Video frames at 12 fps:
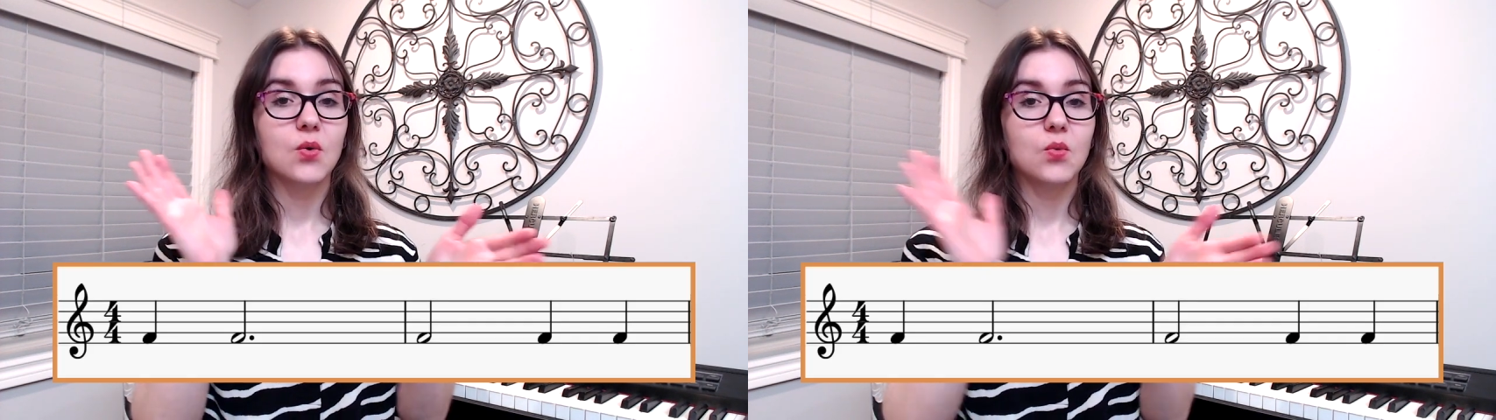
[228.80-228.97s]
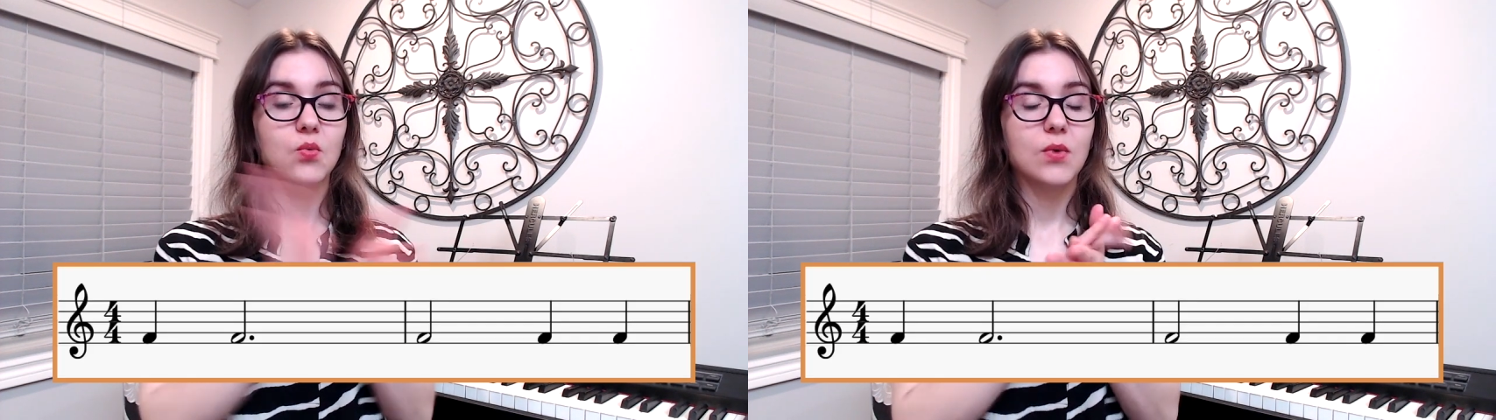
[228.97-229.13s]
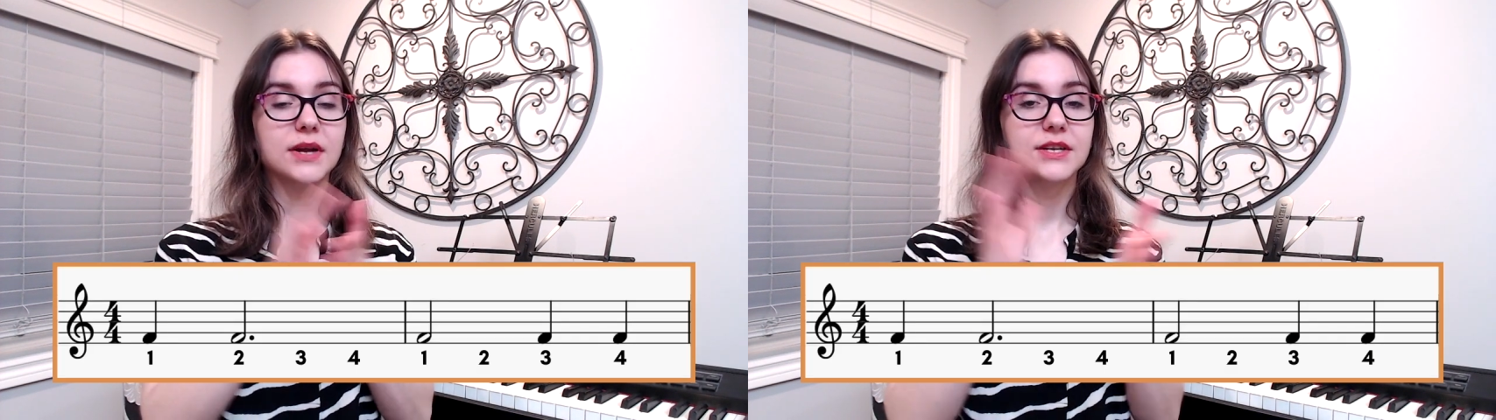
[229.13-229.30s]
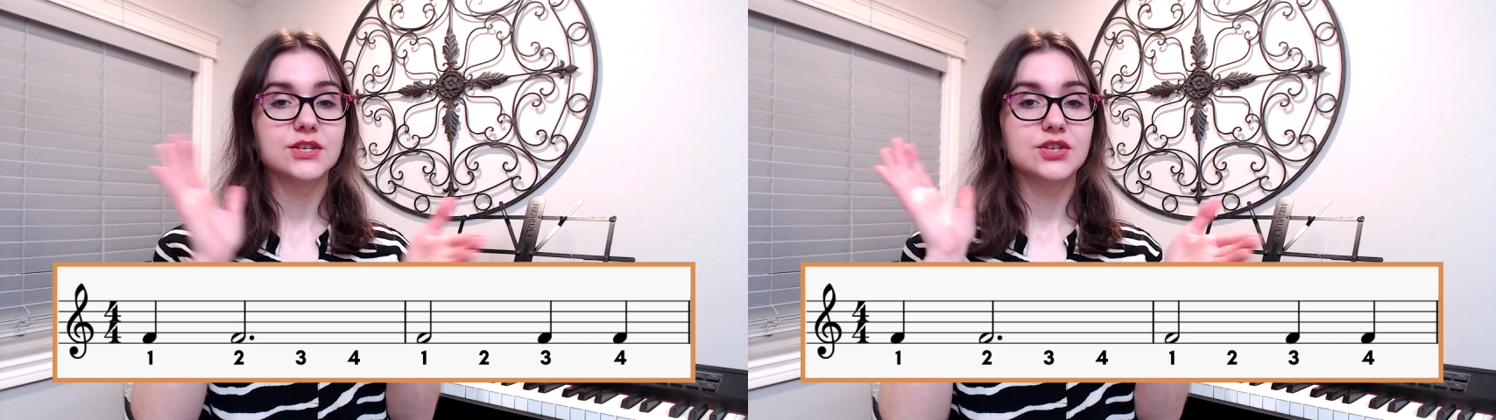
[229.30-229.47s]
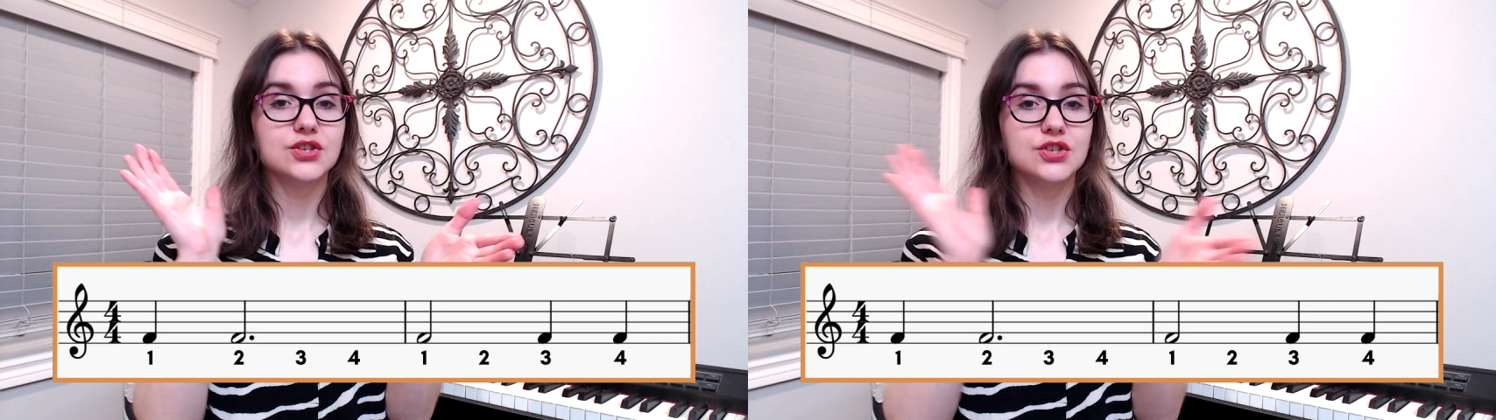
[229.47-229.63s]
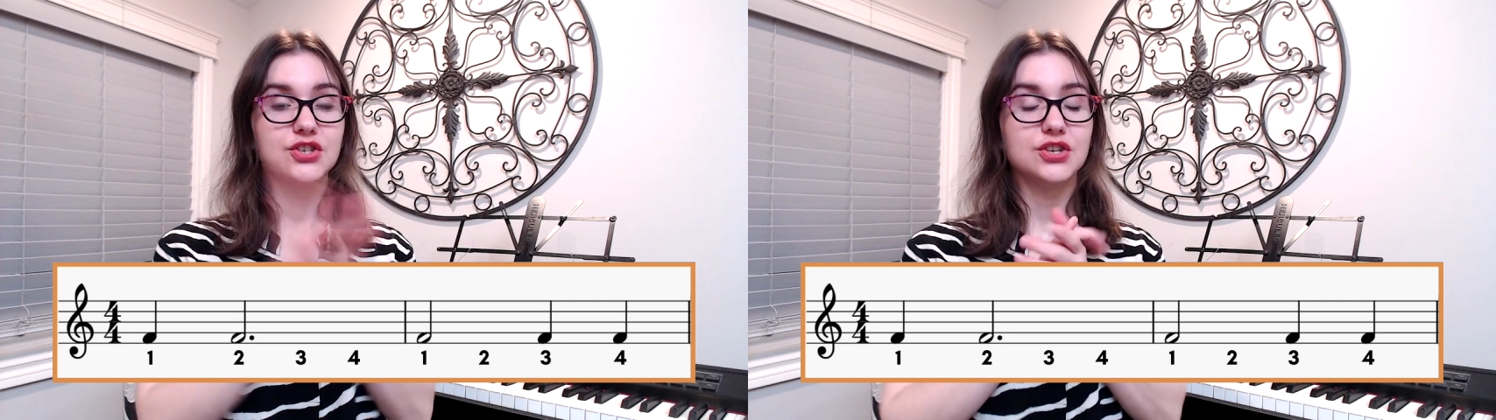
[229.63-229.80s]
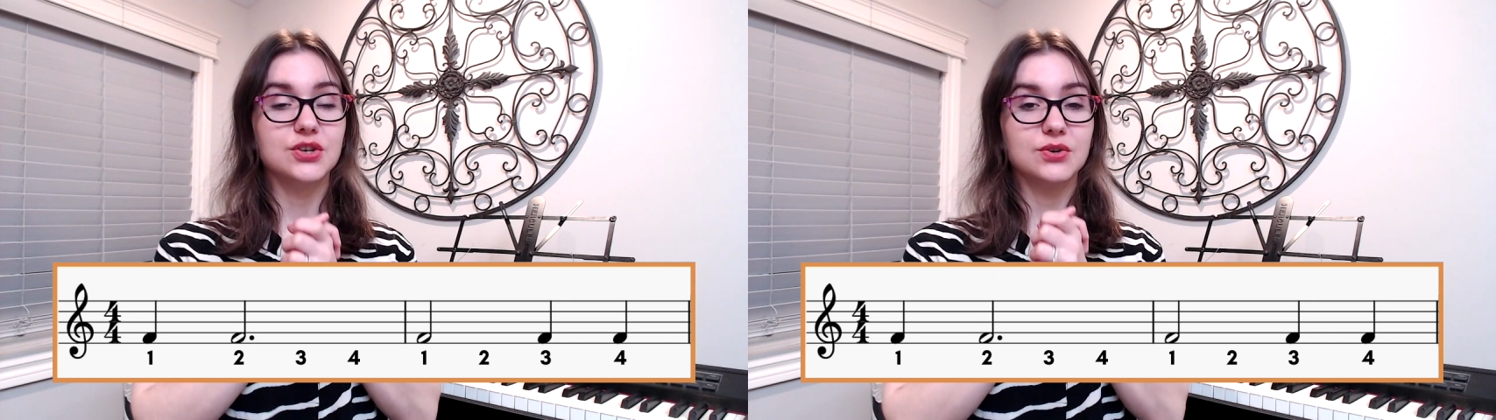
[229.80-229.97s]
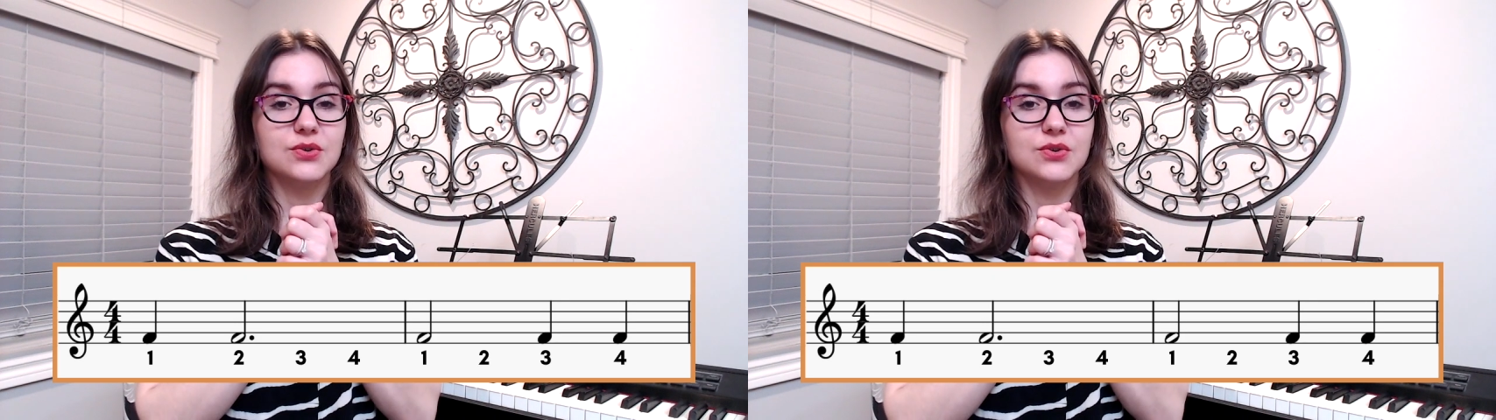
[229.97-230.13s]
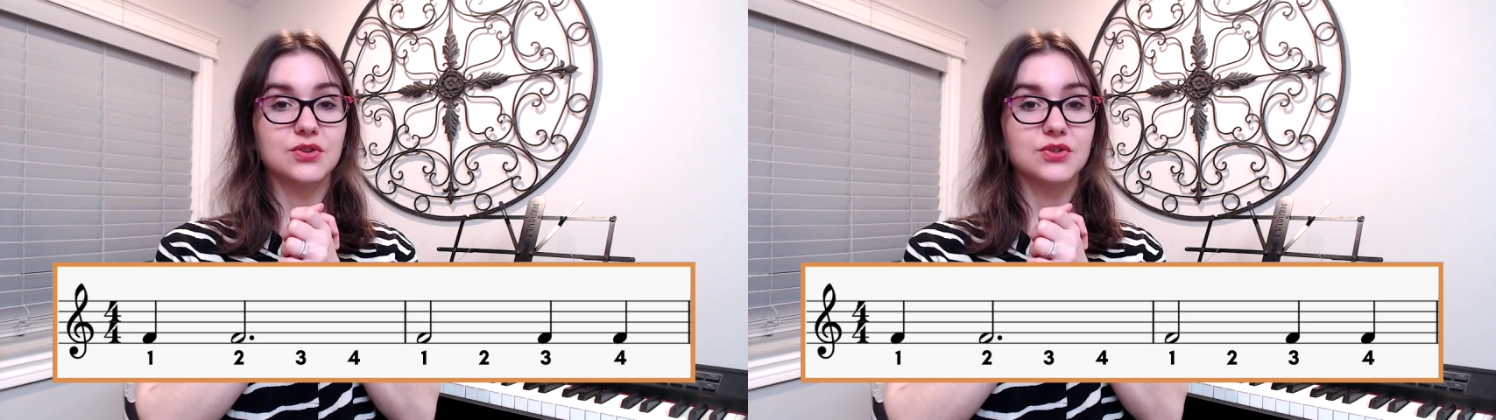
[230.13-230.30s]
1,
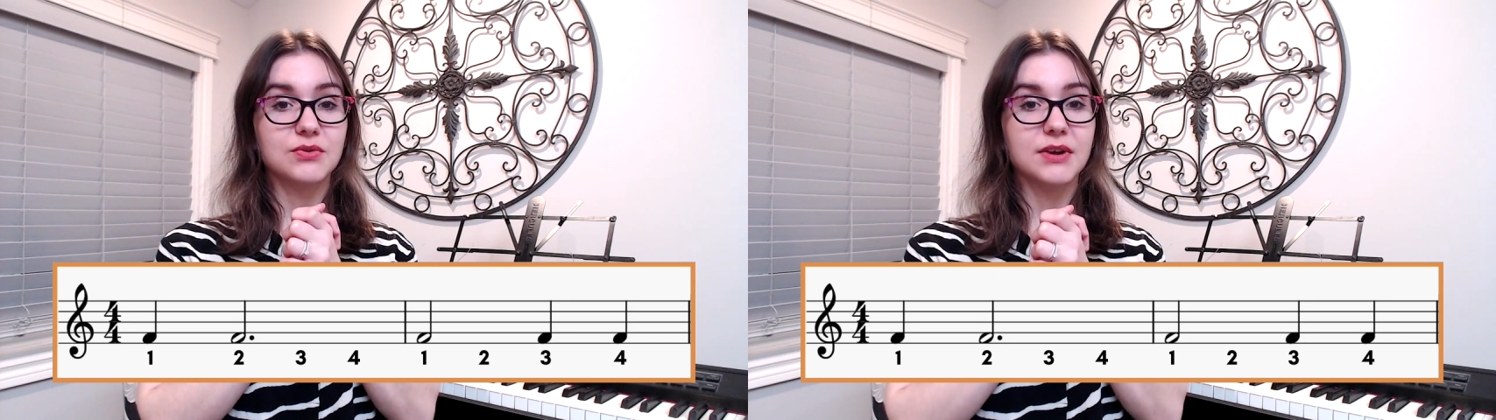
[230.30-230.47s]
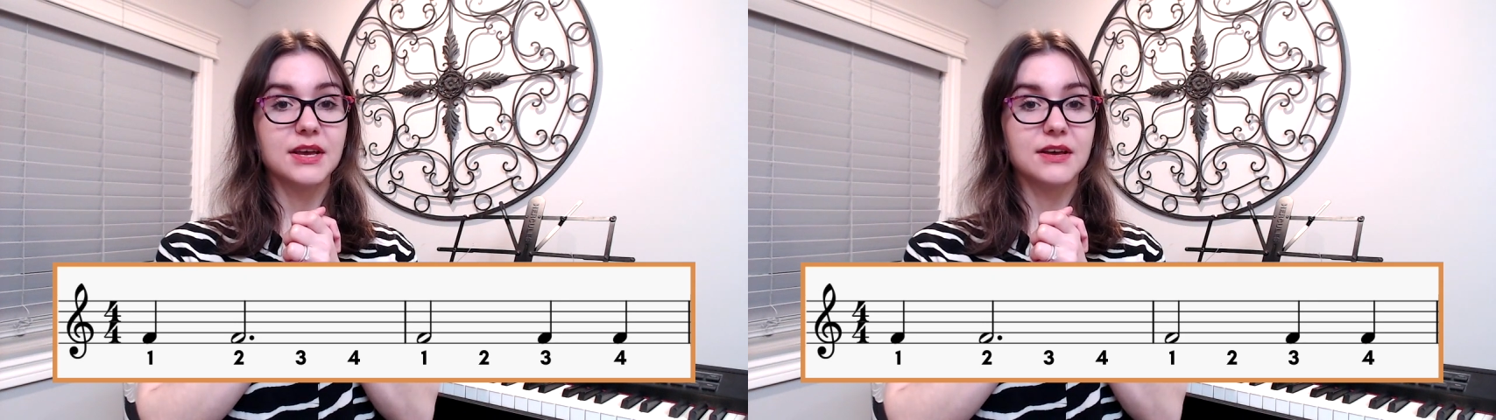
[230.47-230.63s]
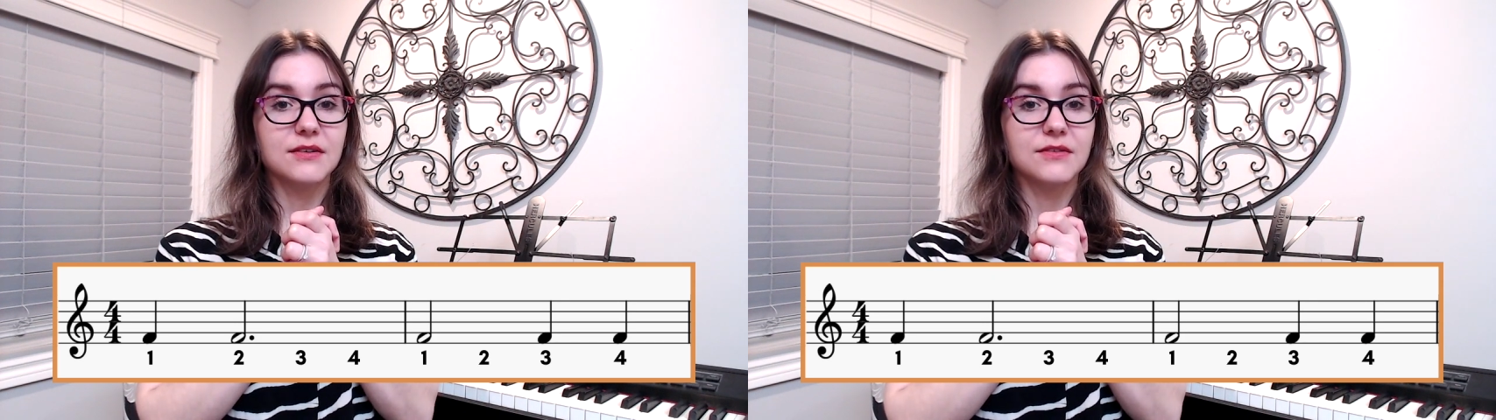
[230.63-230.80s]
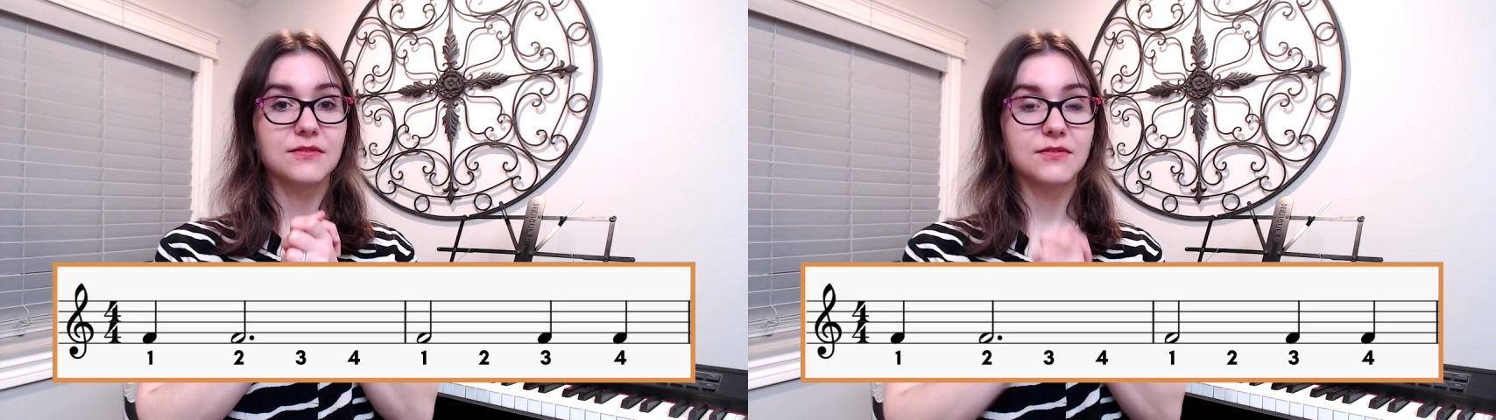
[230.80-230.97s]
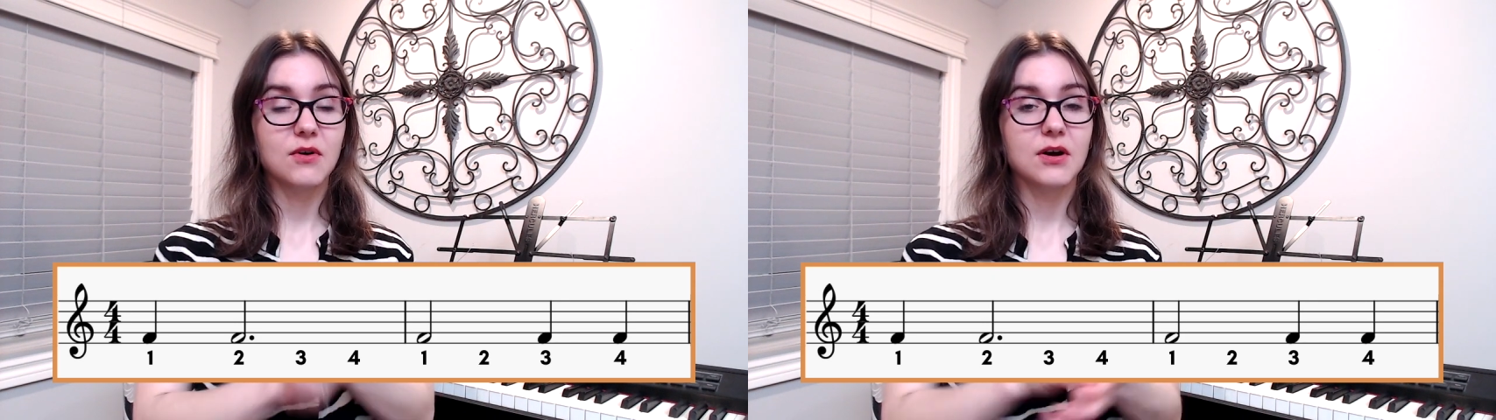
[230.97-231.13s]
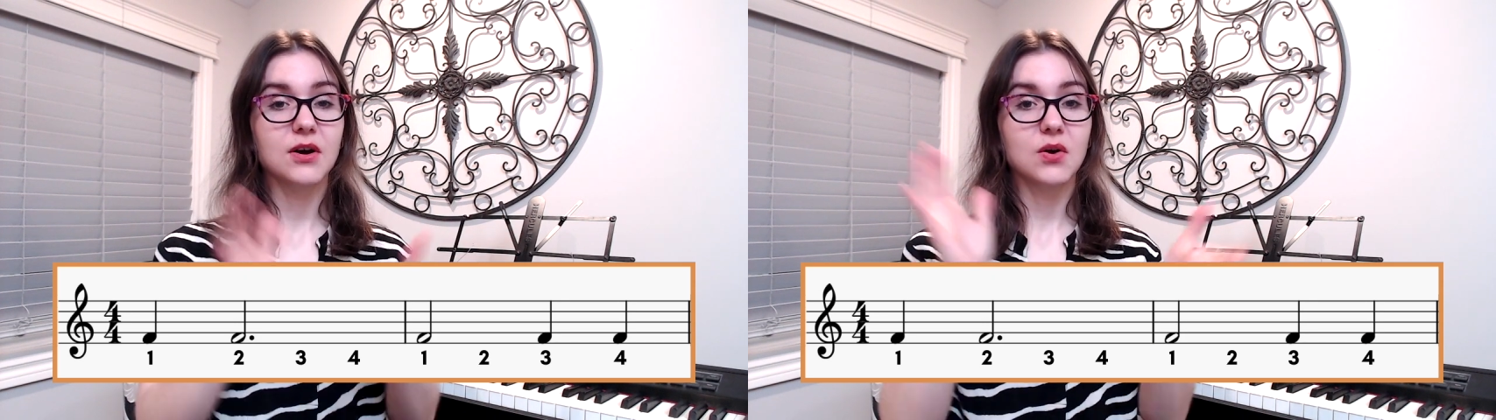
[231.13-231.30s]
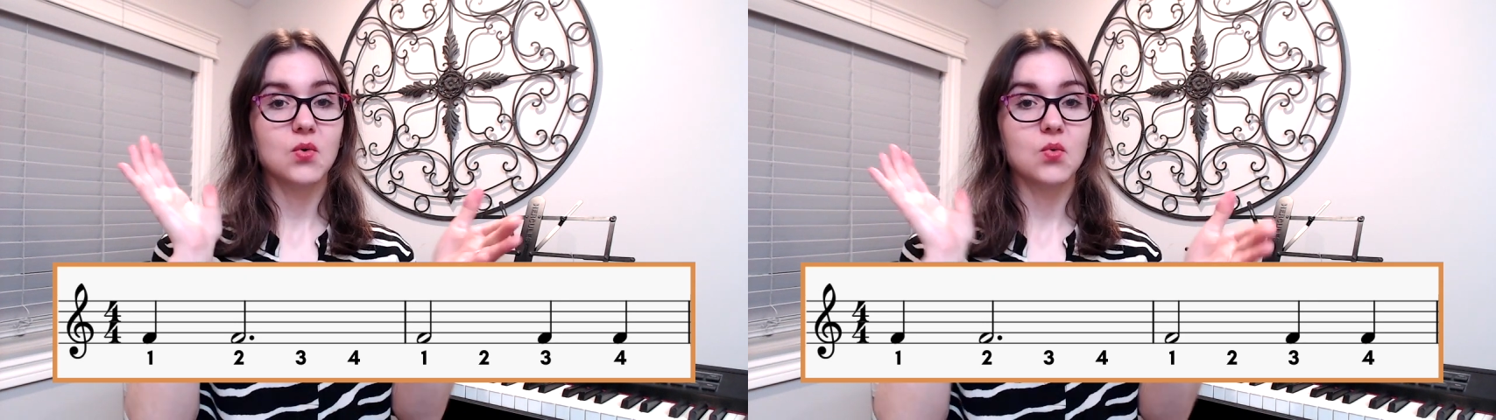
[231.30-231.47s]
2, 3, 4.